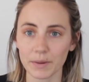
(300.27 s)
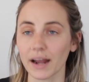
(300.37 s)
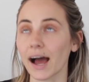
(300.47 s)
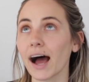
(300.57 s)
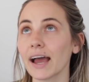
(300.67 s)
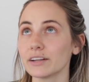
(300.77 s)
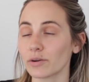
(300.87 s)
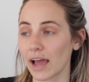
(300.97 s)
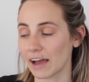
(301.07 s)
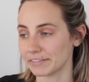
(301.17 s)
and I don't
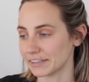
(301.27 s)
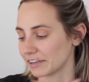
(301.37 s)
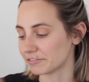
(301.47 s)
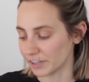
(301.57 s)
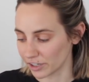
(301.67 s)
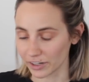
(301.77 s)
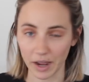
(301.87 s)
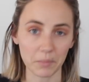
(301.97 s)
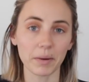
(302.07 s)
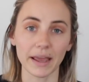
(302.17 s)
have it like figured
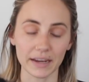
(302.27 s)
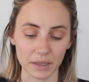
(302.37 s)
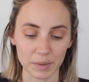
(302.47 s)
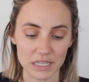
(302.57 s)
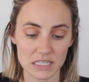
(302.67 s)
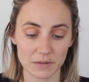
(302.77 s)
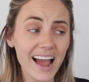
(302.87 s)
out by any means.